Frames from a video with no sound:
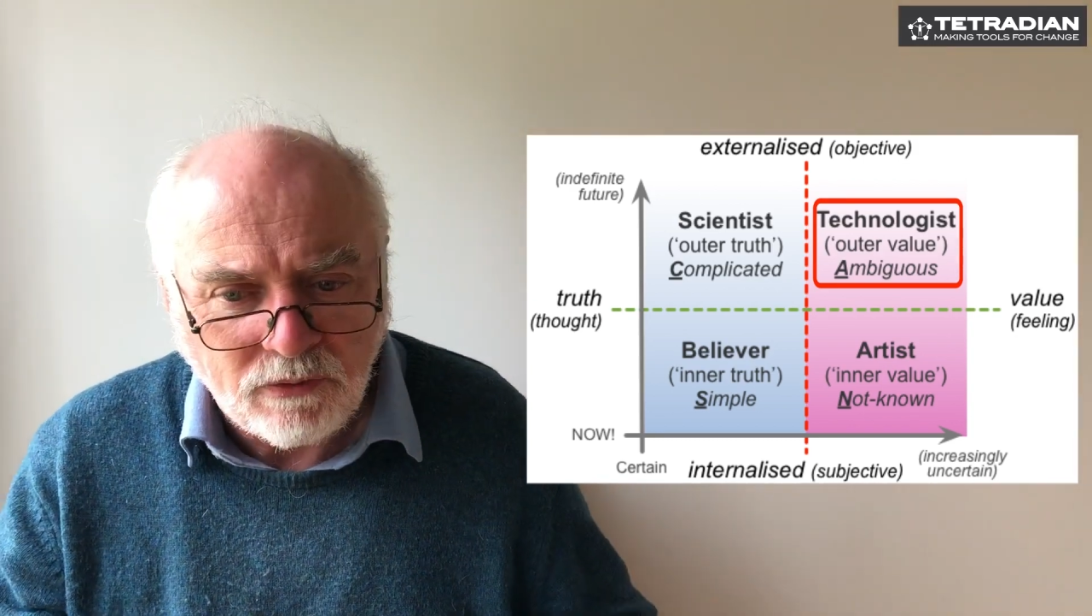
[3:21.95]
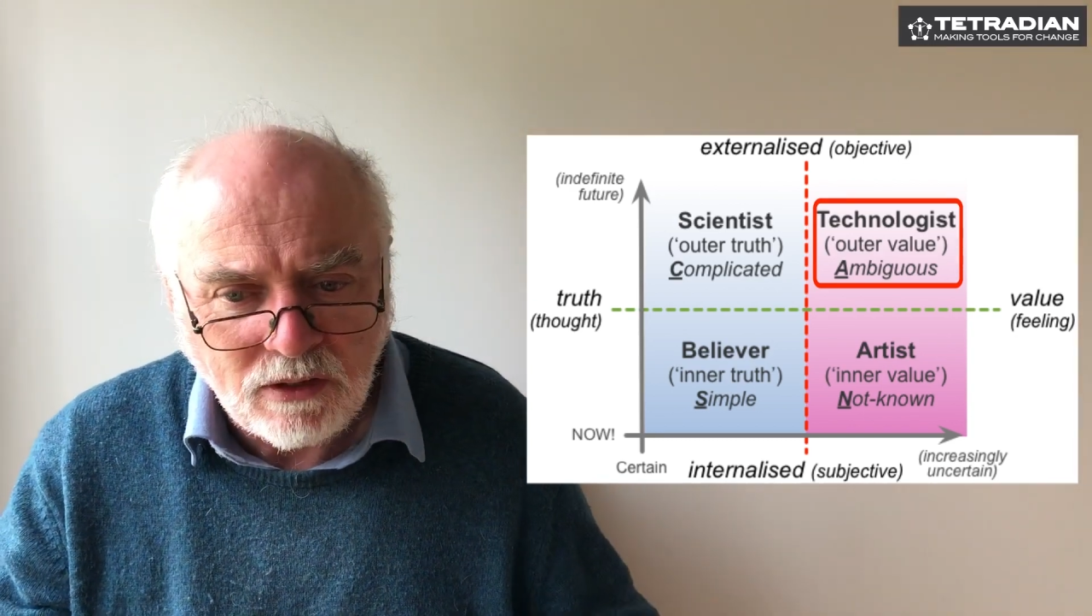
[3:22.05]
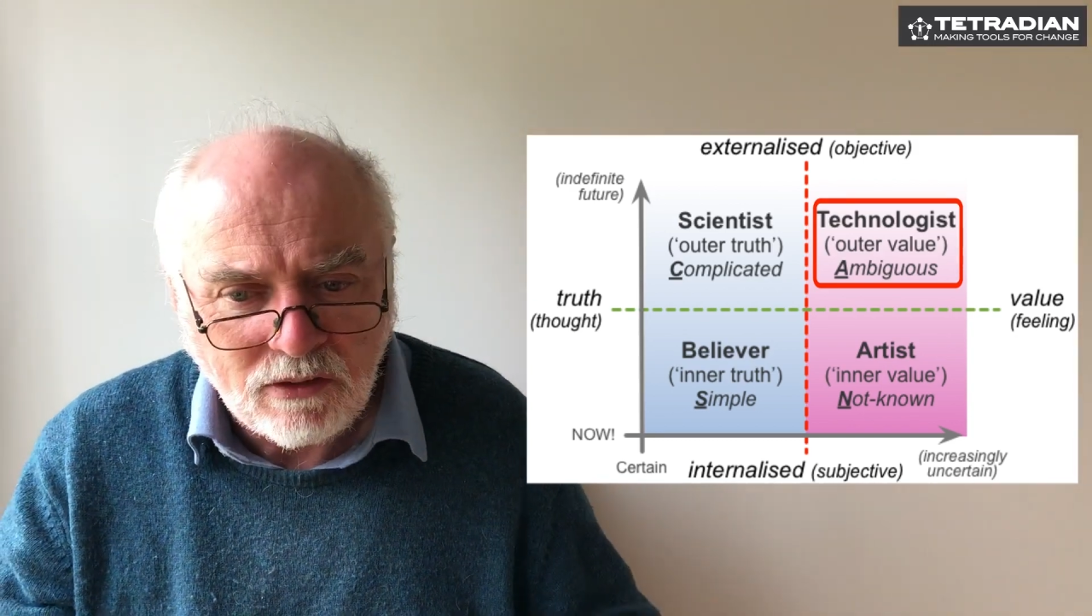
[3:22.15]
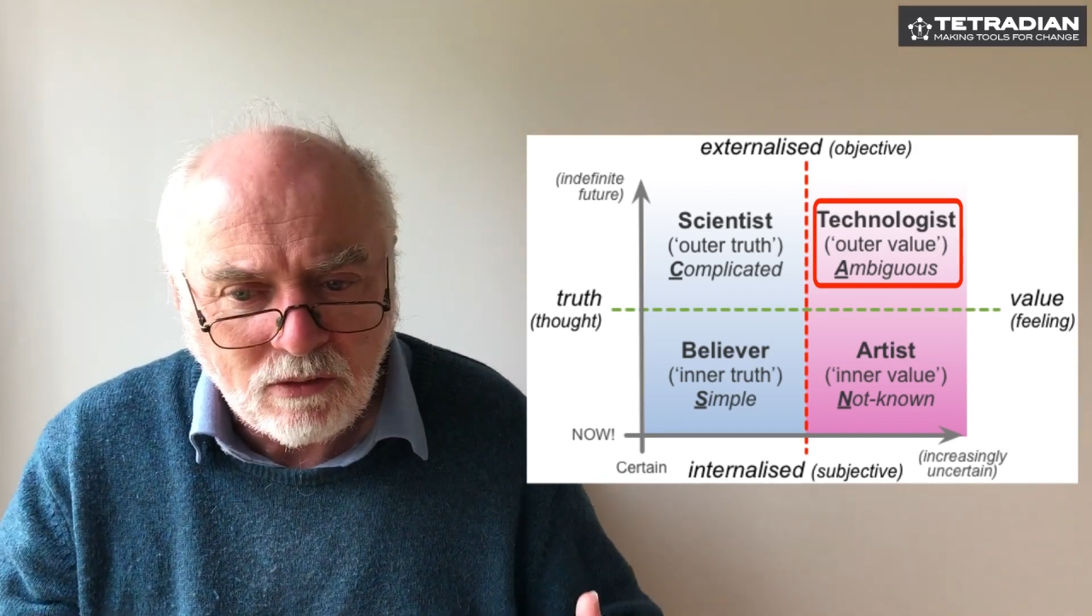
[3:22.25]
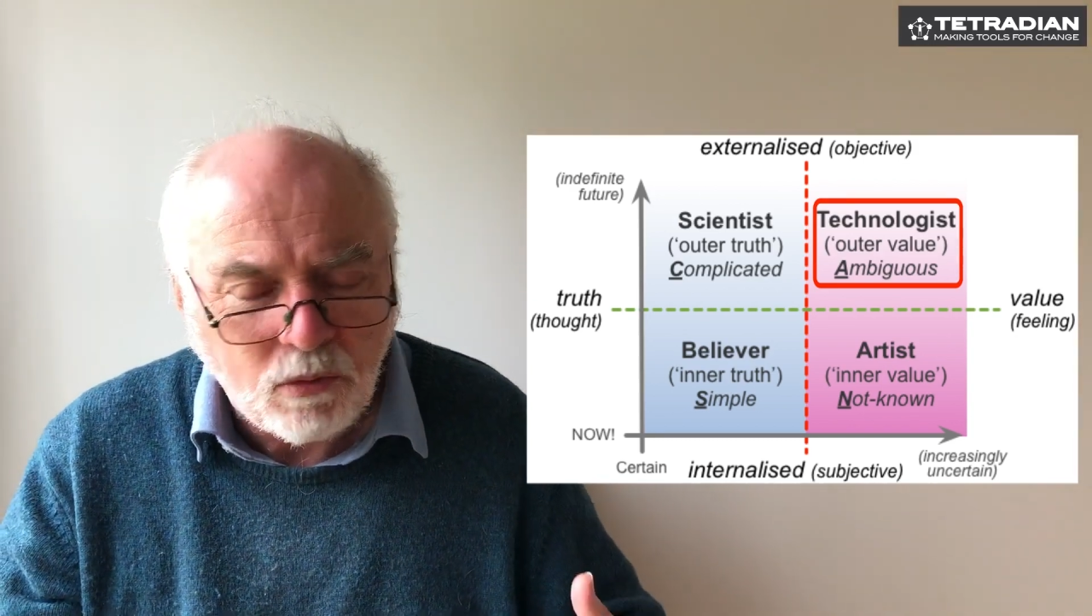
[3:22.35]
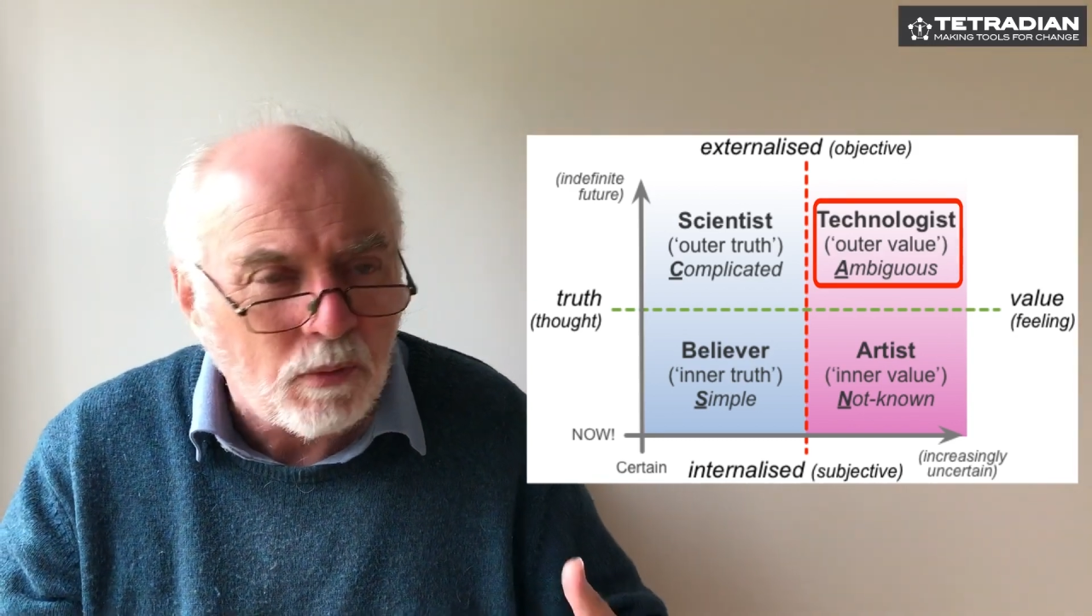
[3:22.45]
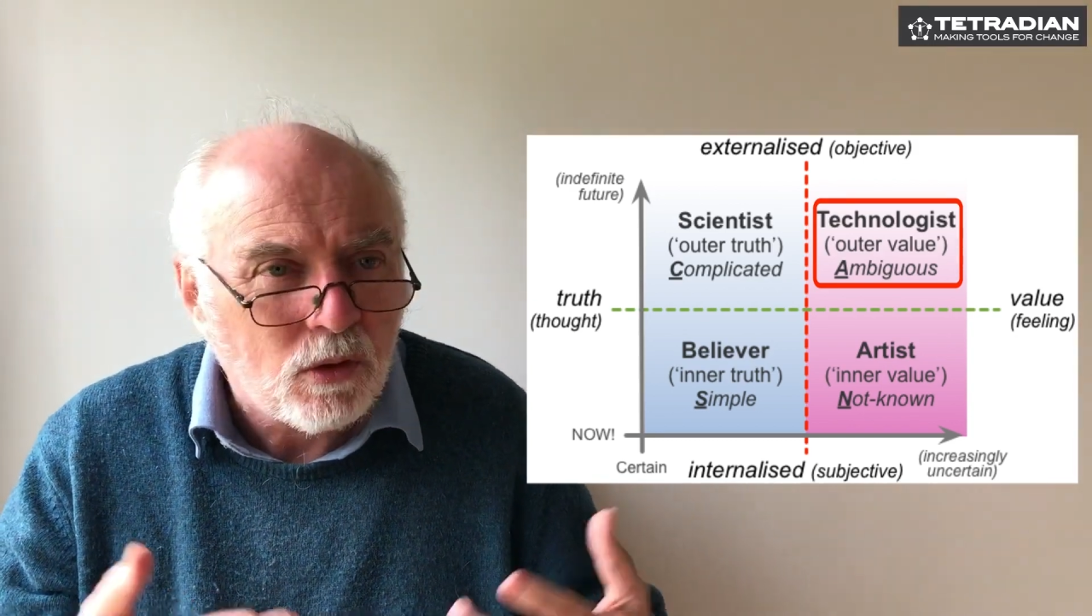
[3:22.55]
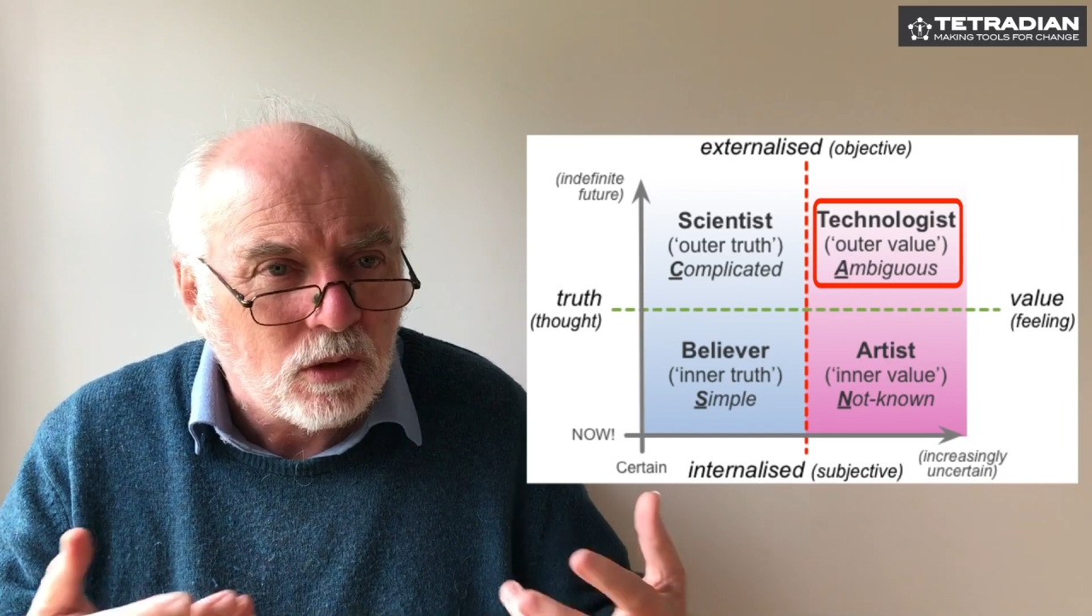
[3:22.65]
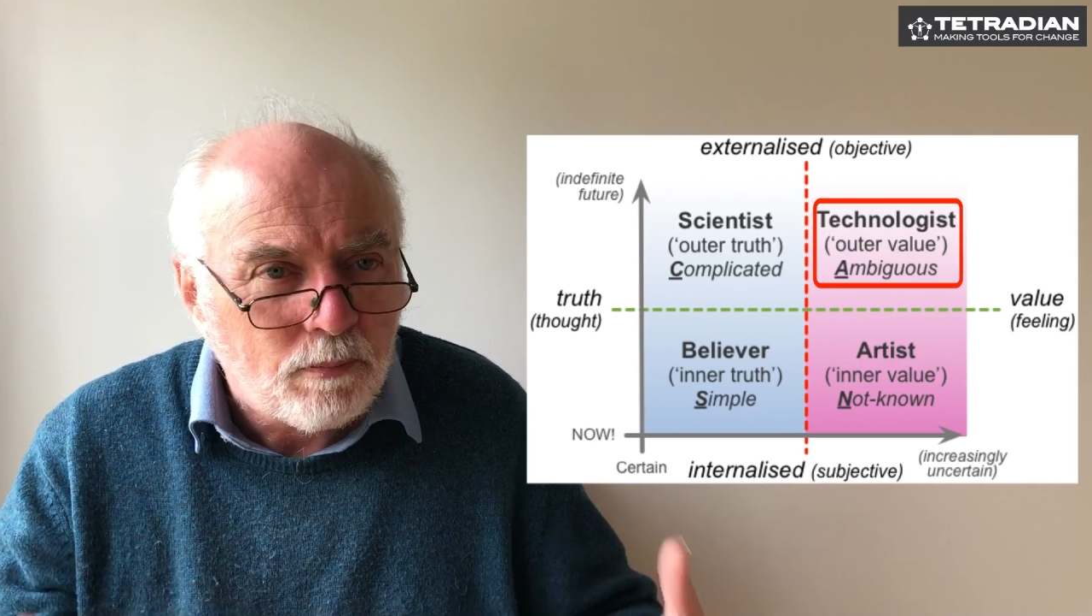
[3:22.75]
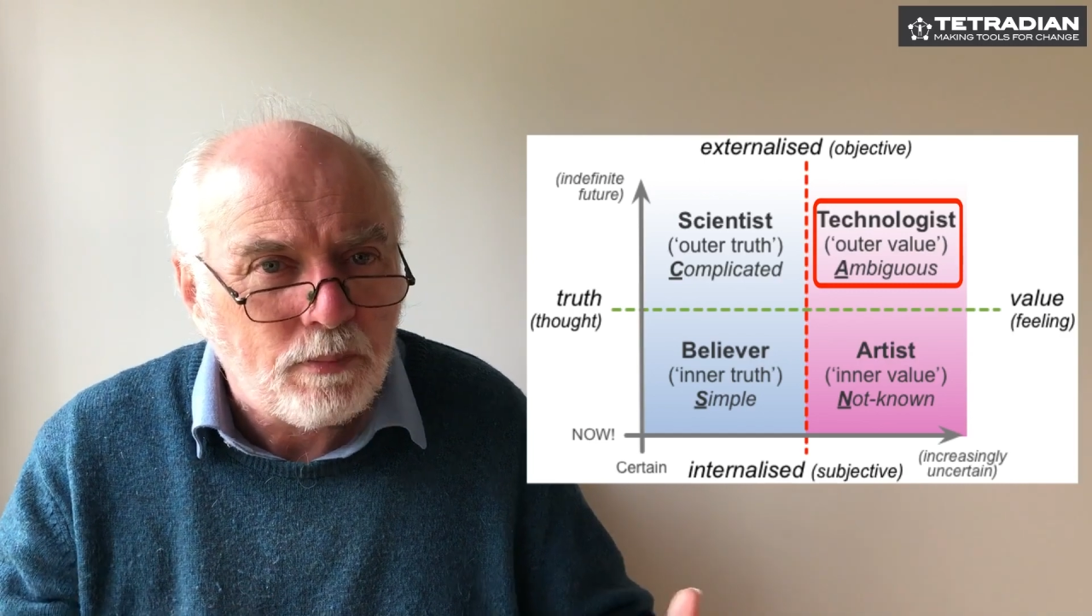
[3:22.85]
It's what we
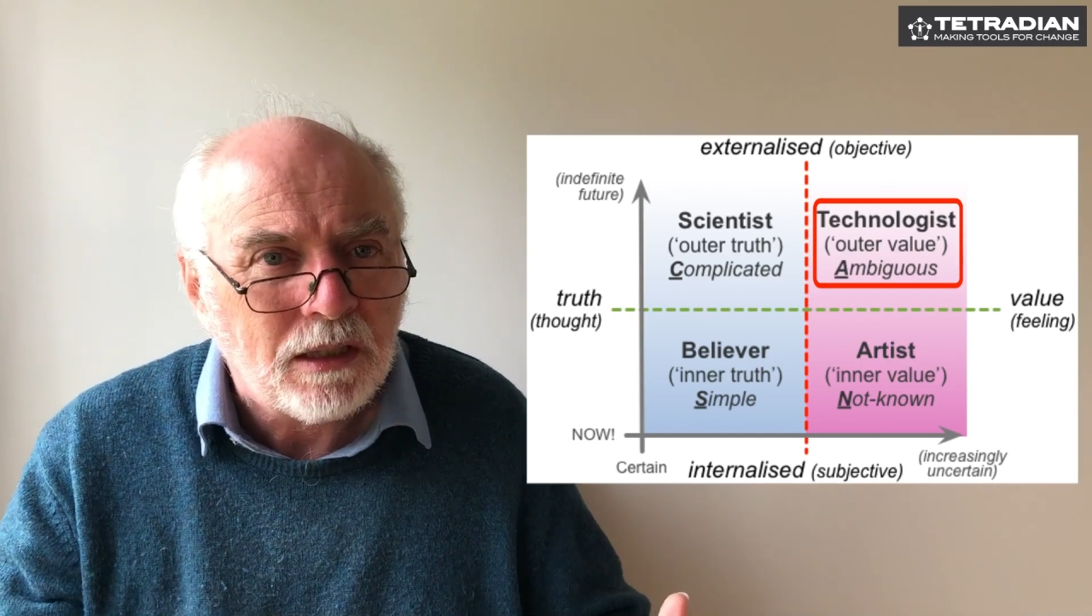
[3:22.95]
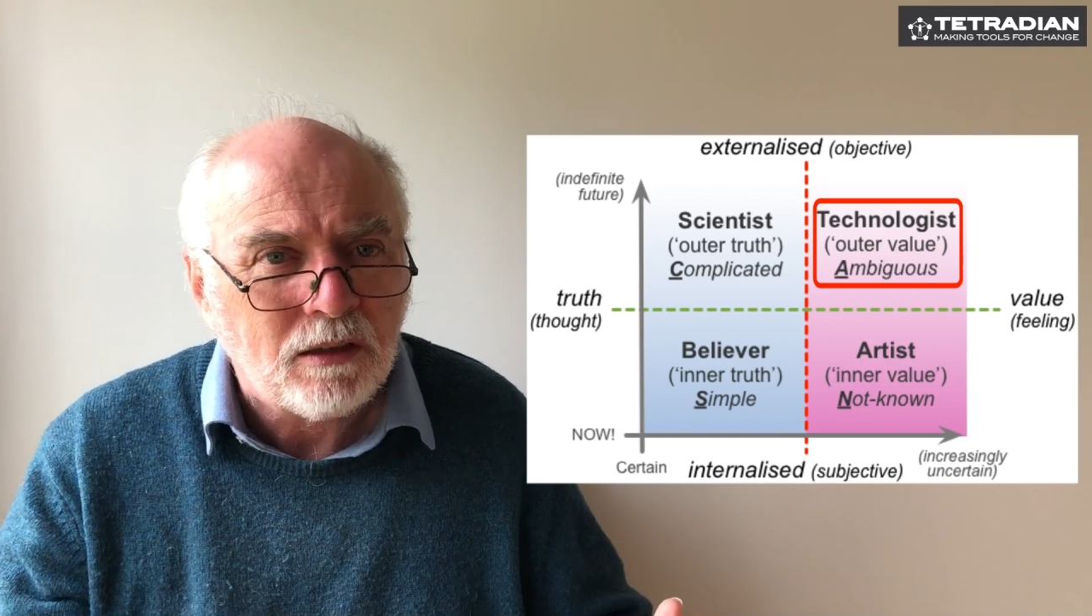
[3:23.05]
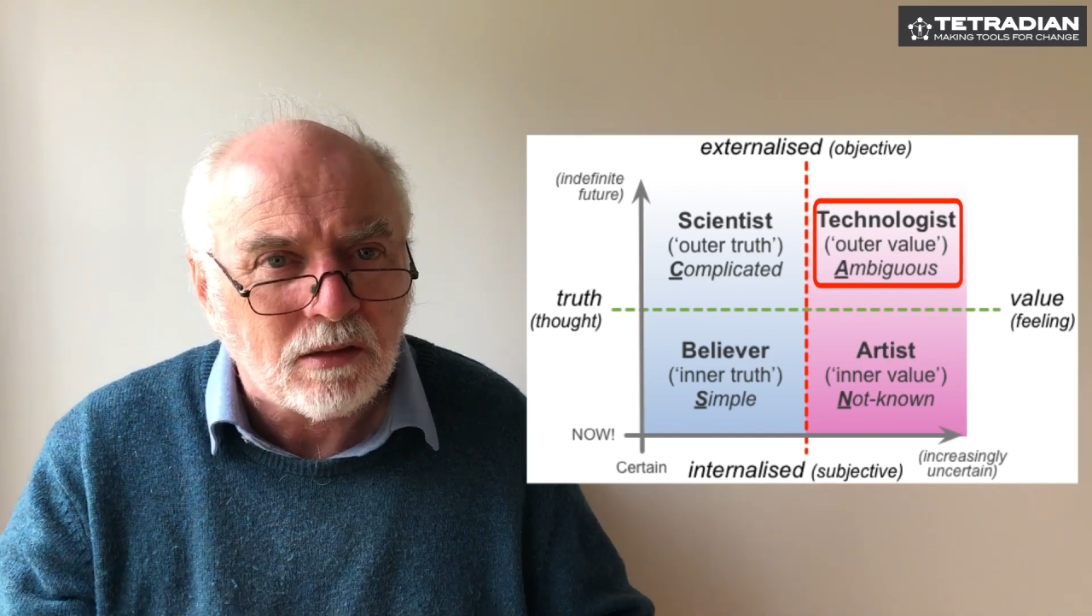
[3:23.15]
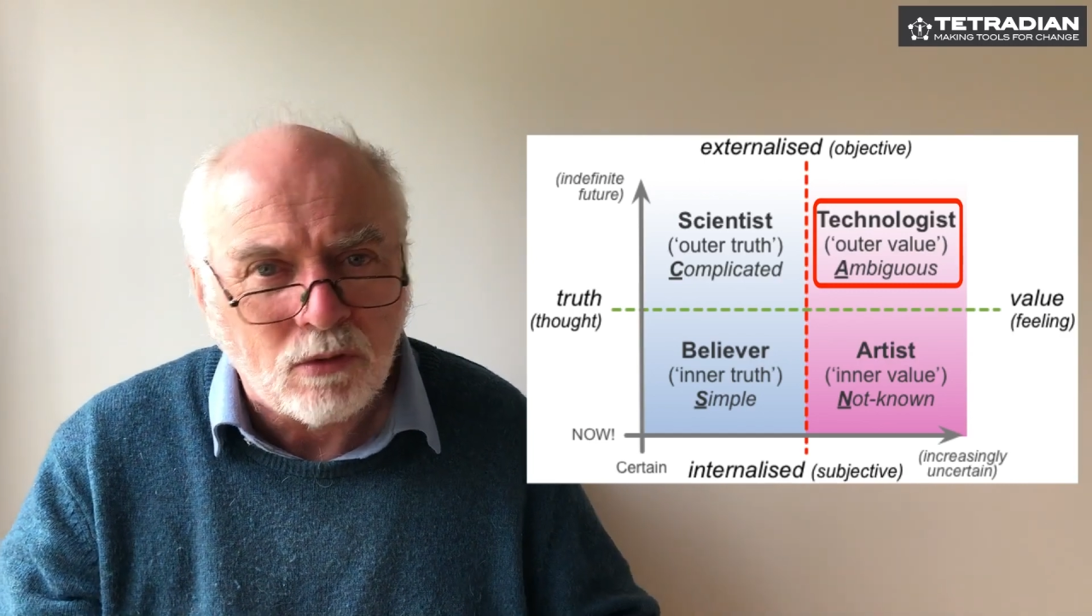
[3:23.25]
call the builder